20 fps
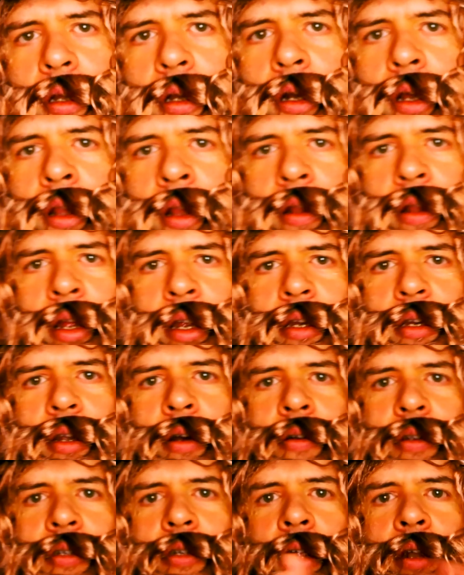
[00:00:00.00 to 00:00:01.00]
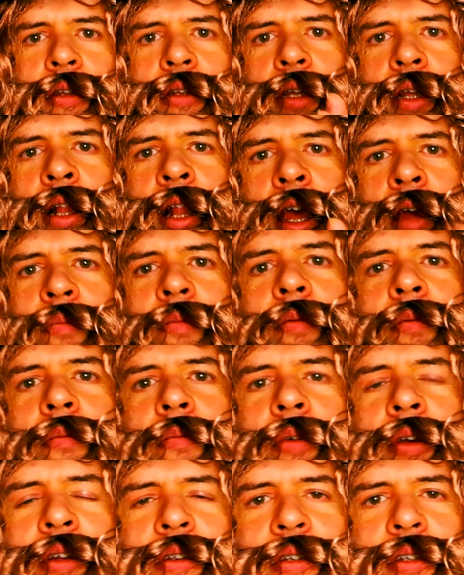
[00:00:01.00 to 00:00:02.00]
And then they all started to clap.
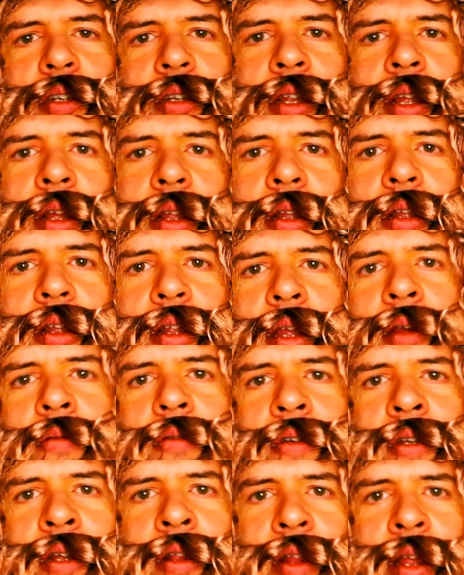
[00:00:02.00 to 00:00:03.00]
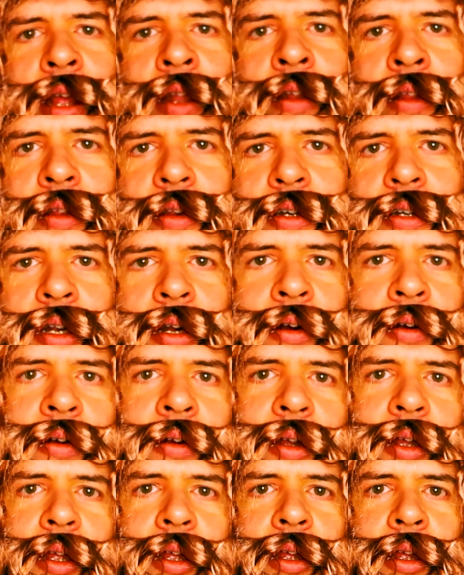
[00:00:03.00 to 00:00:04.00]
It was near the end of the show.
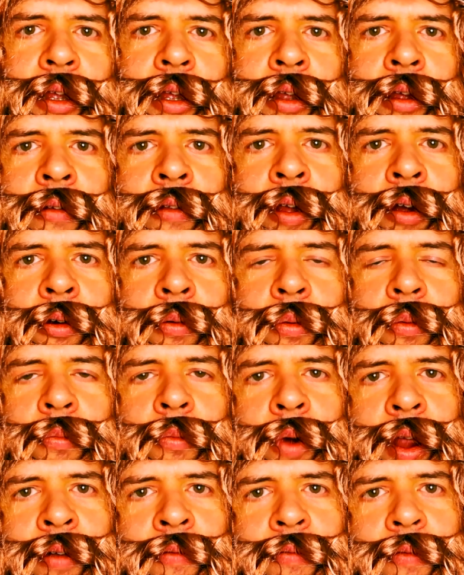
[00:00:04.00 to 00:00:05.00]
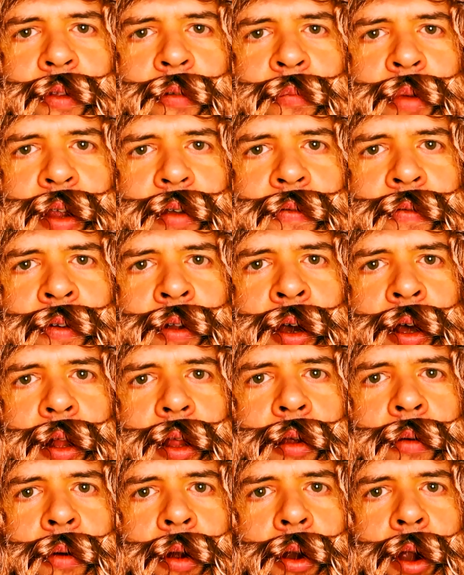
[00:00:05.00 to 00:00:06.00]
And they were waiting for the big
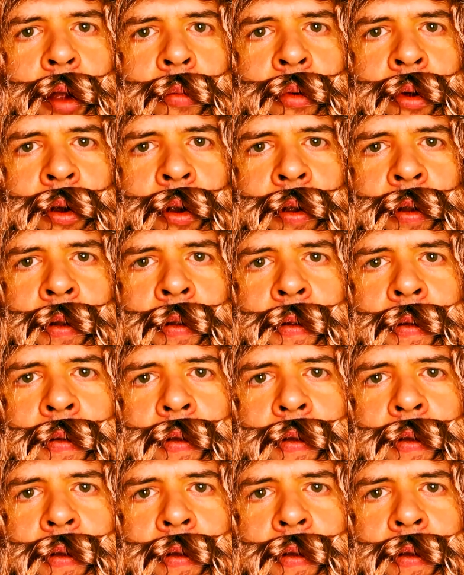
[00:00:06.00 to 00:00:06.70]
finale where I burned.